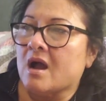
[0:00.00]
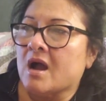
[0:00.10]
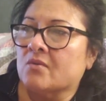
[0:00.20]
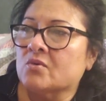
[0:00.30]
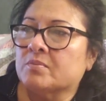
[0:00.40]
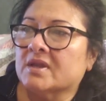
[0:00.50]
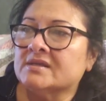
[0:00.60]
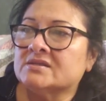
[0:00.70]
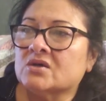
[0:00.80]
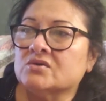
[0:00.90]
I will
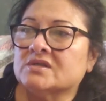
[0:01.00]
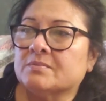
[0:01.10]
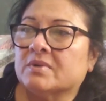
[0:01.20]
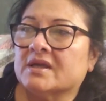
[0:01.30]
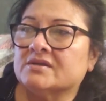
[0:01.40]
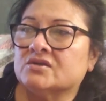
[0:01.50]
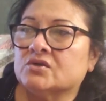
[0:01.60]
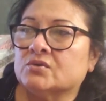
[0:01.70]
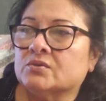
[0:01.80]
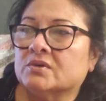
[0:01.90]
bless those that bless
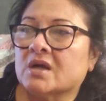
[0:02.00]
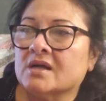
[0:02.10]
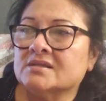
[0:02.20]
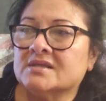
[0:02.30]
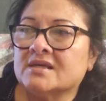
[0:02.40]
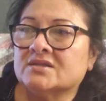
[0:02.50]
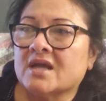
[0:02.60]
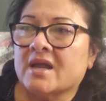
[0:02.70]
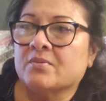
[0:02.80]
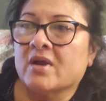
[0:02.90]
you. God said
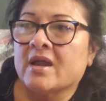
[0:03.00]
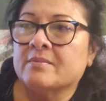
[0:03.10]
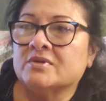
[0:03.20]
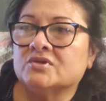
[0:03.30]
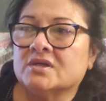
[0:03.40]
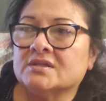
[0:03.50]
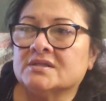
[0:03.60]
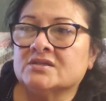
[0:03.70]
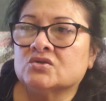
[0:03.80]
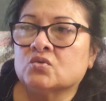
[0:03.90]
to Abraham in
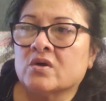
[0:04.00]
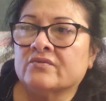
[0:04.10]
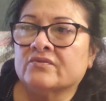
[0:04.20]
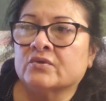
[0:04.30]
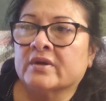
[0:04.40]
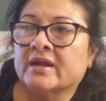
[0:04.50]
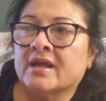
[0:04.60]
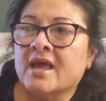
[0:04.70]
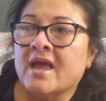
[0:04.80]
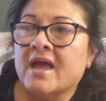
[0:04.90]
Genesis 12:3,
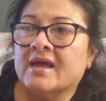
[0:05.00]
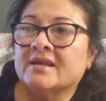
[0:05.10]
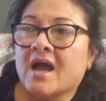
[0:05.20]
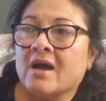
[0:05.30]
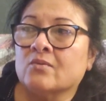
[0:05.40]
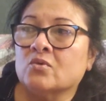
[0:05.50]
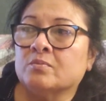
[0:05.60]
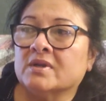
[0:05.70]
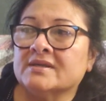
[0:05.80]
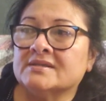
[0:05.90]
and I will
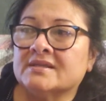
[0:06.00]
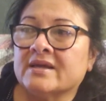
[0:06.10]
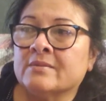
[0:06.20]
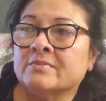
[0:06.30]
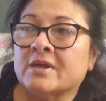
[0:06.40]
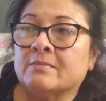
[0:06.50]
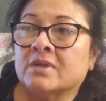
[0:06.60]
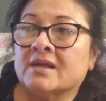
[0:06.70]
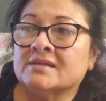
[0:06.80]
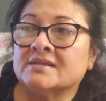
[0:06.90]
bless them that
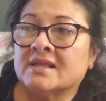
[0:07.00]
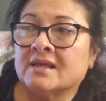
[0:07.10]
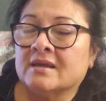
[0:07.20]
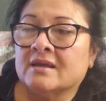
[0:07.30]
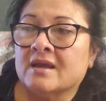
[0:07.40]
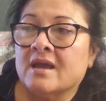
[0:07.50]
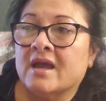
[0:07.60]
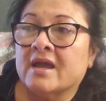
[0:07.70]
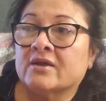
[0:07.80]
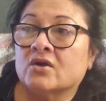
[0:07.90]
bless thee,
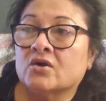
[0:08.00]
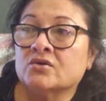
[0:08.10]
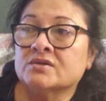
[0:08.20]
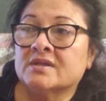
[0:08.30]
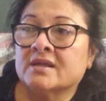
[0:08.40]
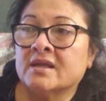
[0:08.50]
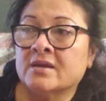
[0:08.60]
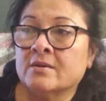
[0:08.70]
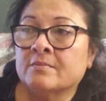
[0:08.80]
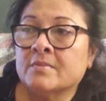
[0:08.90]
and curse the
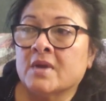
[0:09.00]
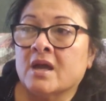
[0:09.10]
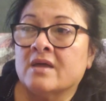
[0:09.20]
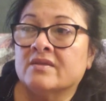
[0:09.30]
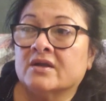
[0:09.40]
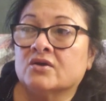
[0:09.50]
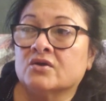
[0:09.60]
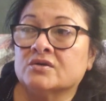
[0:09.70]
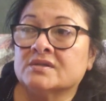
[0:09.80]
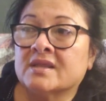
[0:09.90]
him that
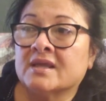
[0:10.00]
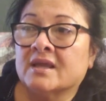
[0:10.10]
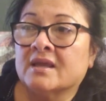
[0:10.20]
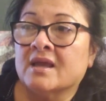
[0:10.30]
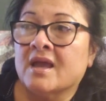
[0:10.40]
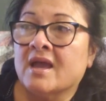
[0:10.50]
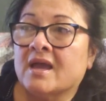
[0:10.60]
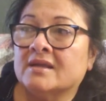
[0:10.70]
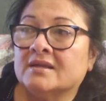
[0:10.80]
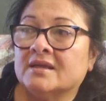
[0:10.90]
curse thee.
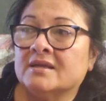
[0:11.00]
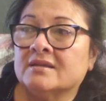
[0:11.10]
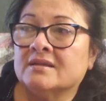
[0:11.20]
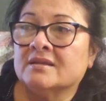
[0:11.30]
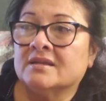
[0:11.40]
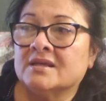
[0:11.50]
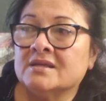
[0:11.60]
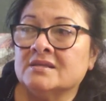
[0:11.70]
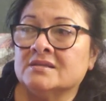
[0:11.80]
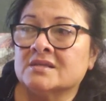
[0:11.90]
And in
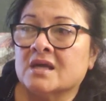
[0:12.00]
thee